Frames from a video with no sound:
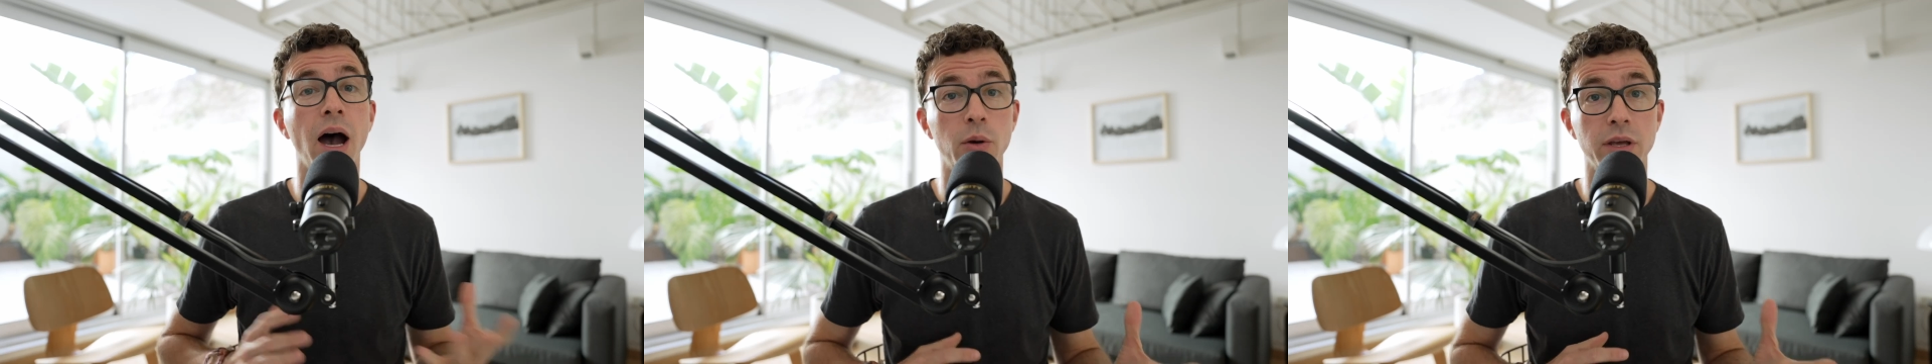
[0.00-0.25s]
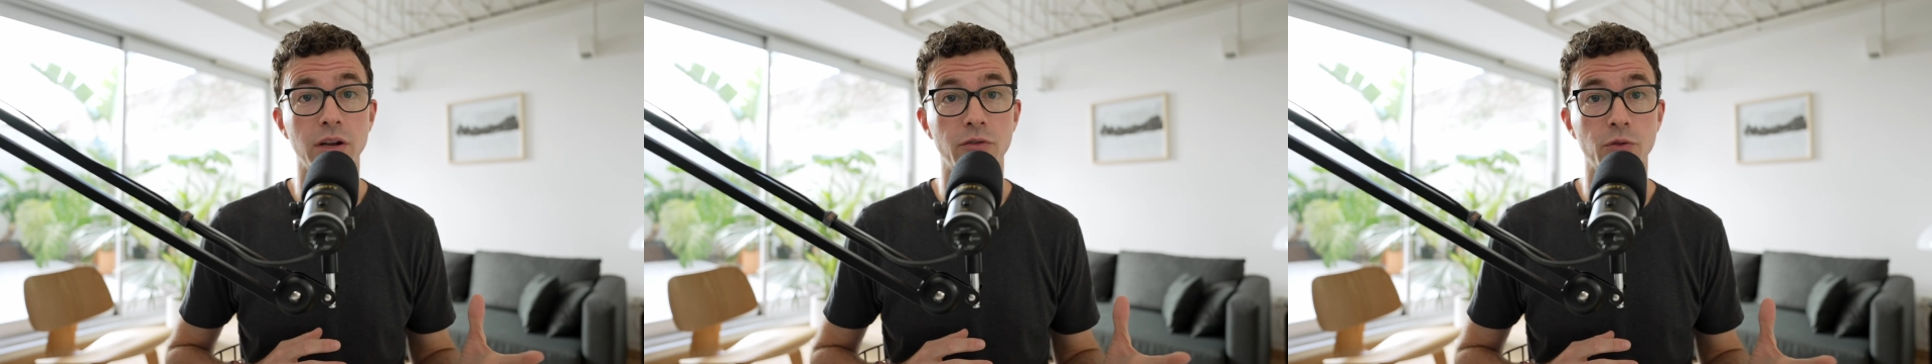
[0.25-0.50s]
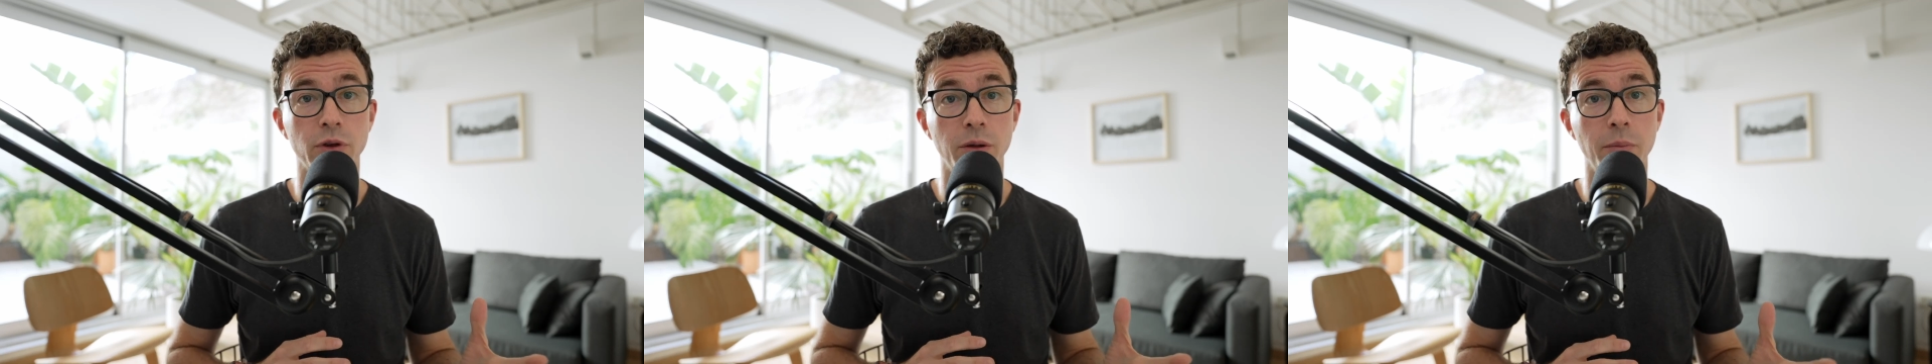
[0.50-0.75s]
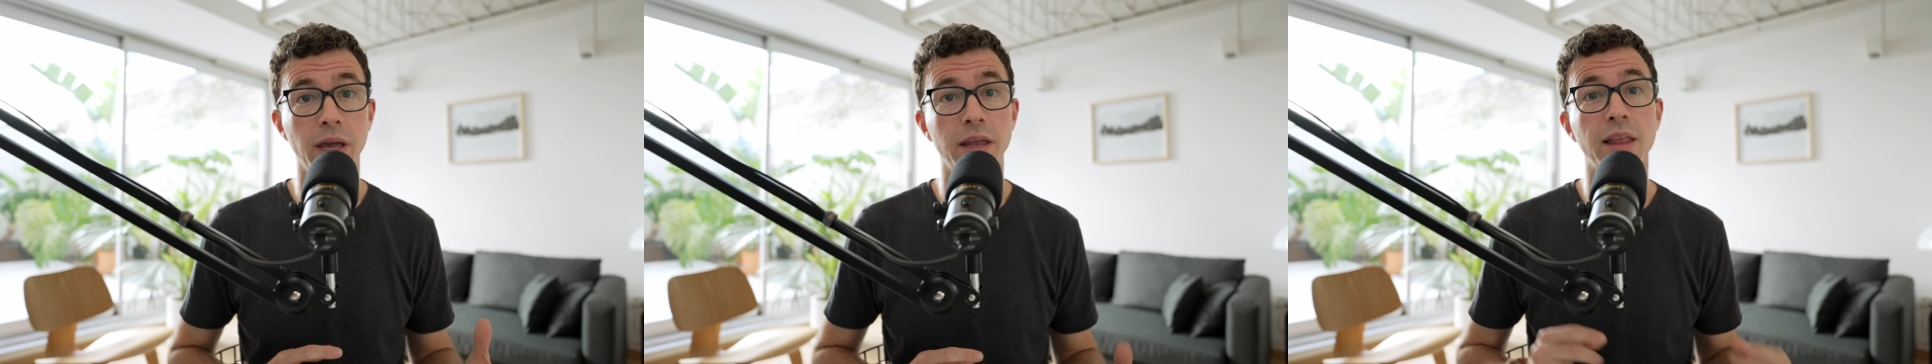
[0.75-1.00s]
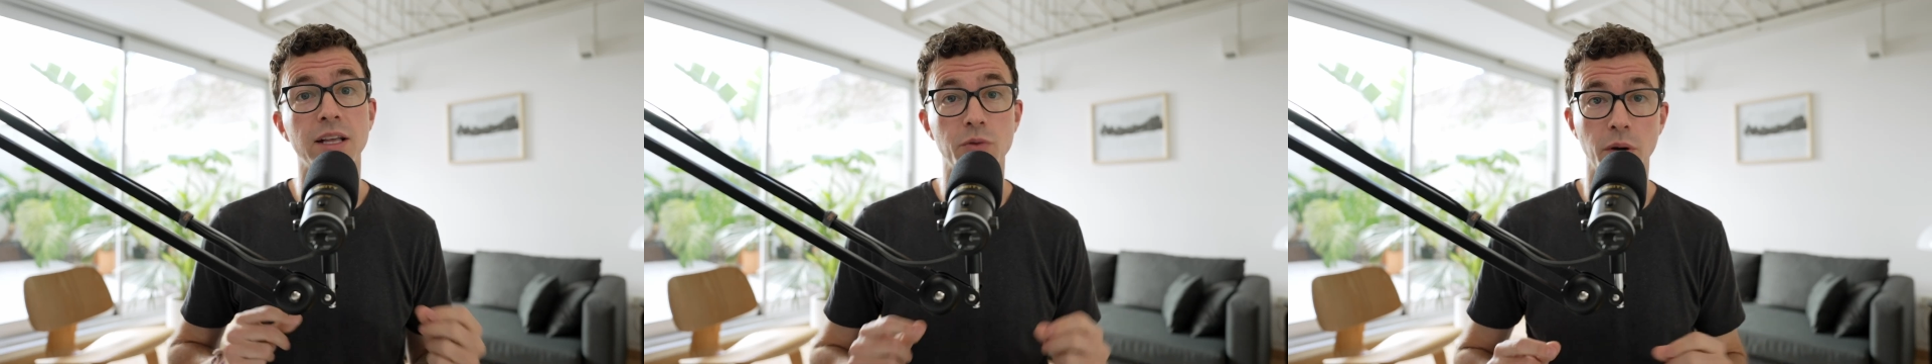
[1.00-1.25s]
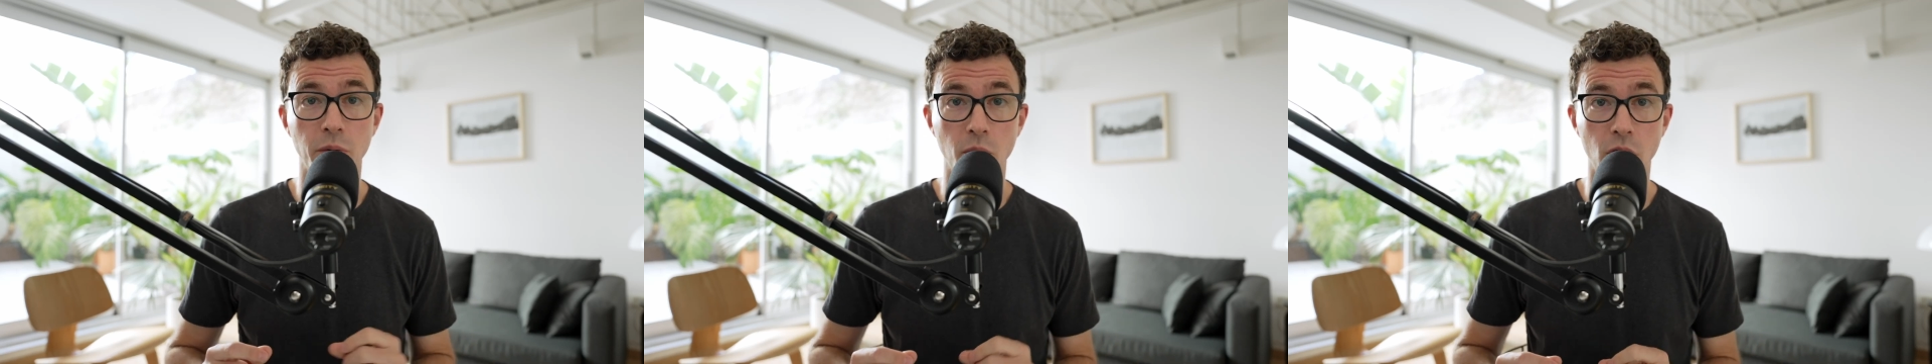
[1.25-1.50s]
how to get a free domain. That's
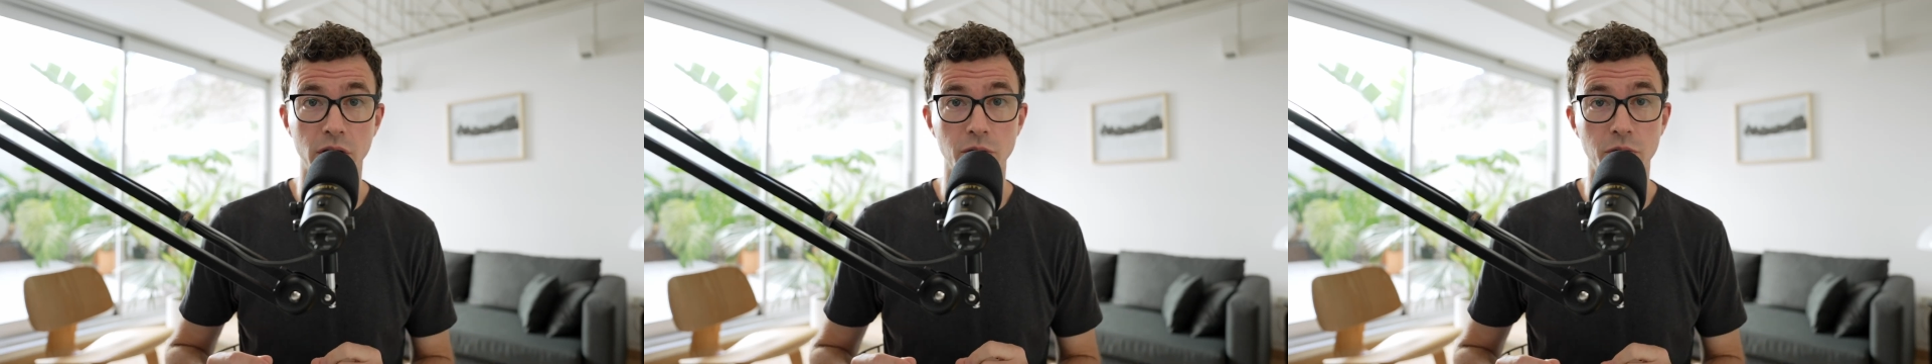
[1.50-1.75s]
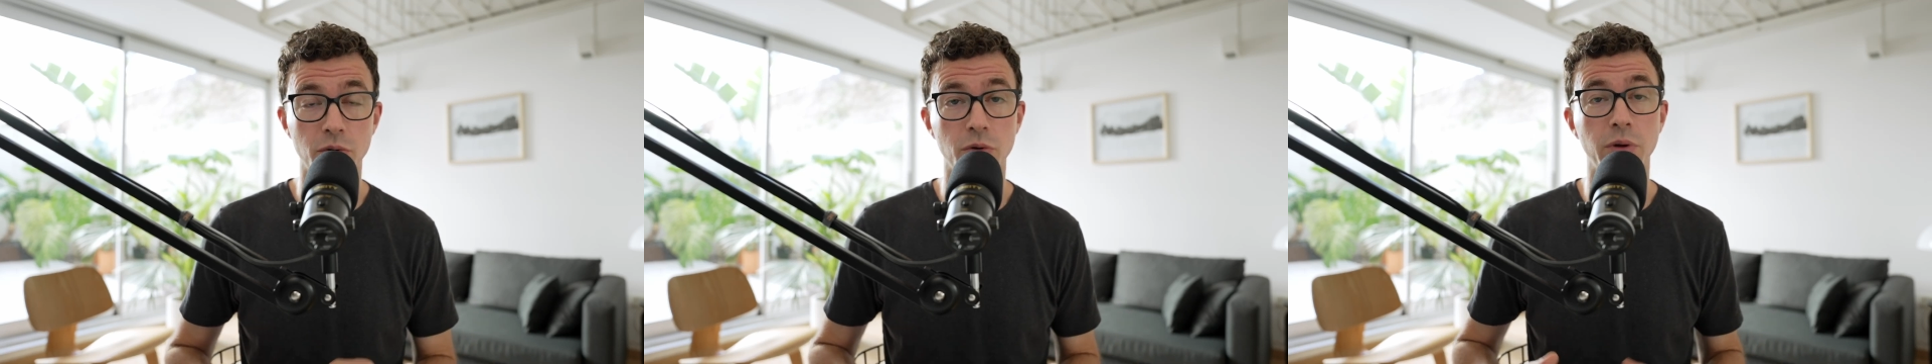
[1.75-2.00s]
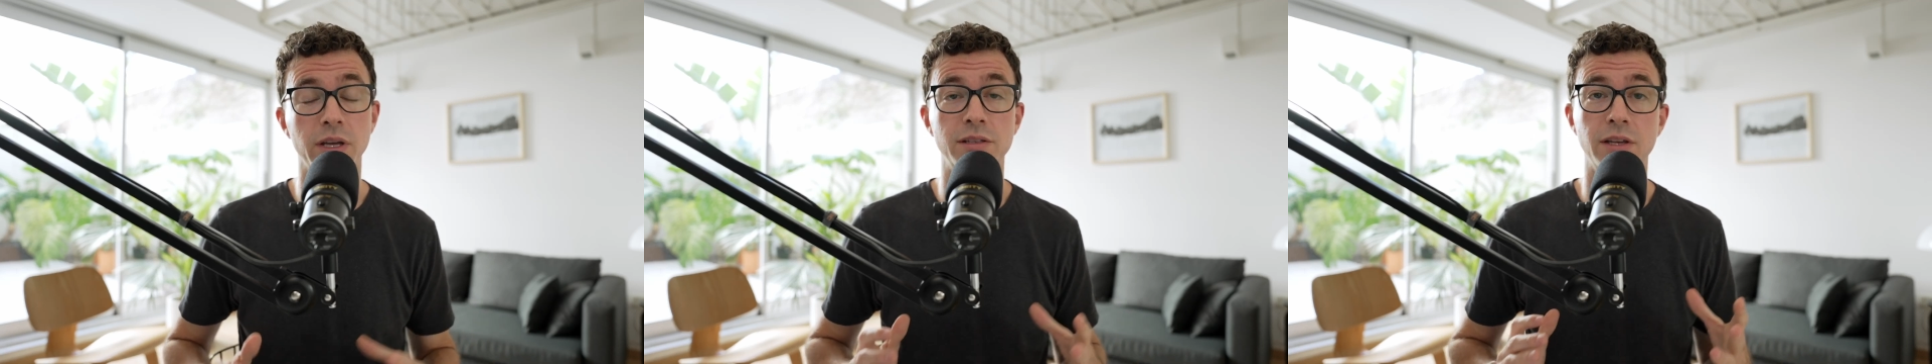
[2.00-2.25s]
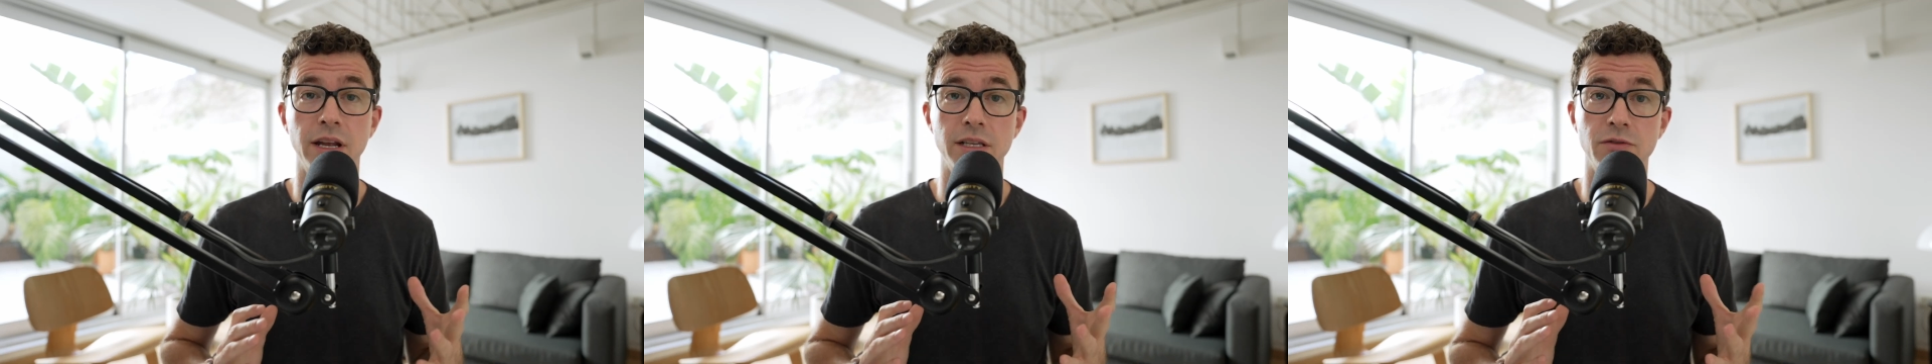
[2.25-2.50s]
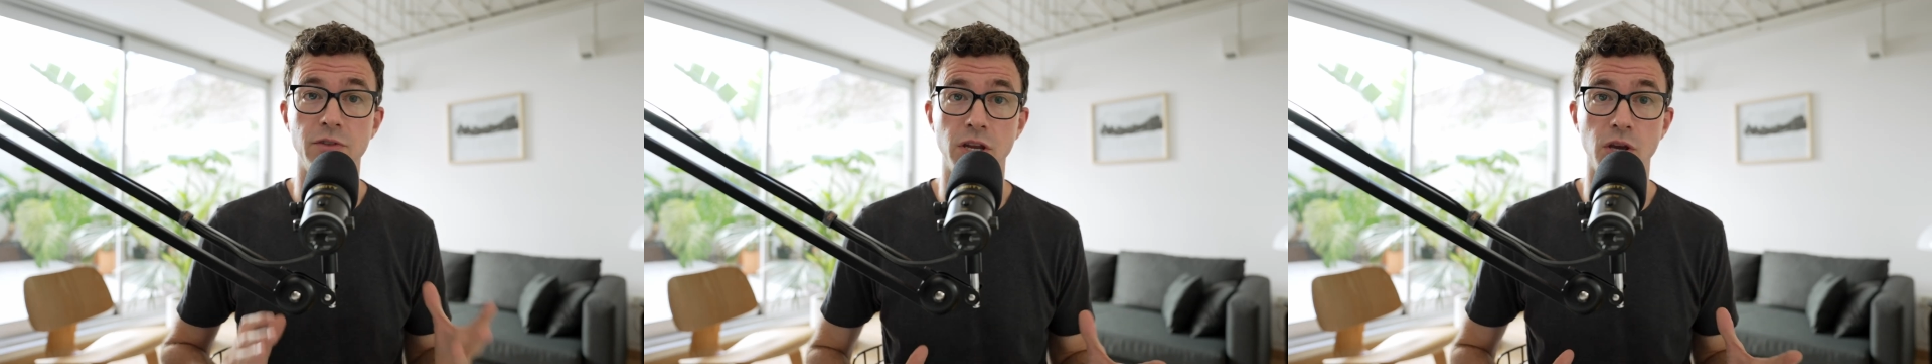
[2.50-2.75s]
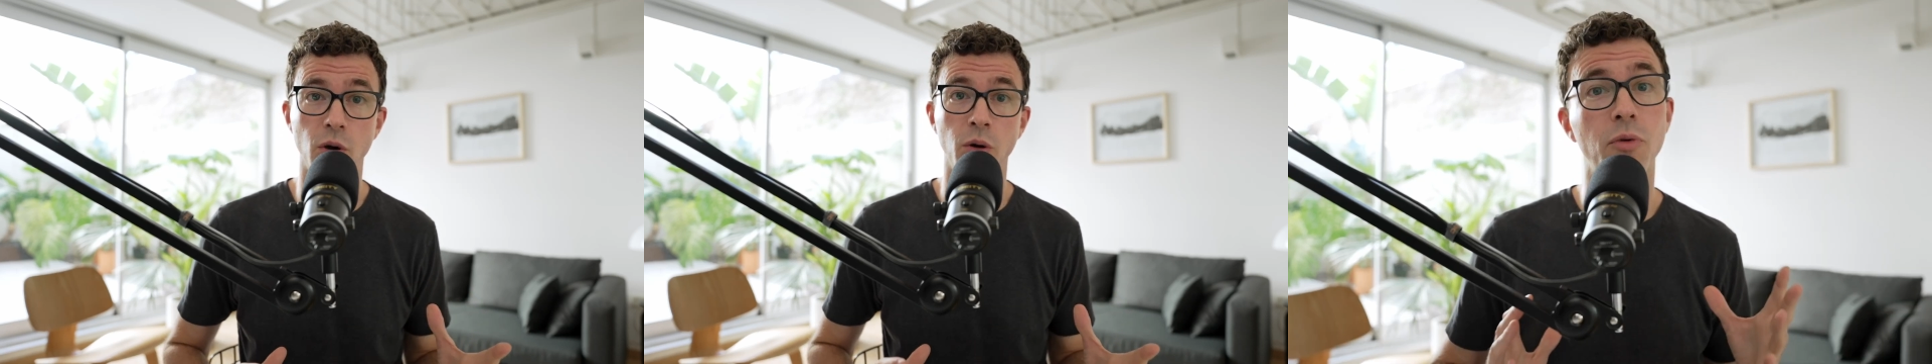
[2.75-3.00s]
what I'm going to walk you through in today's video.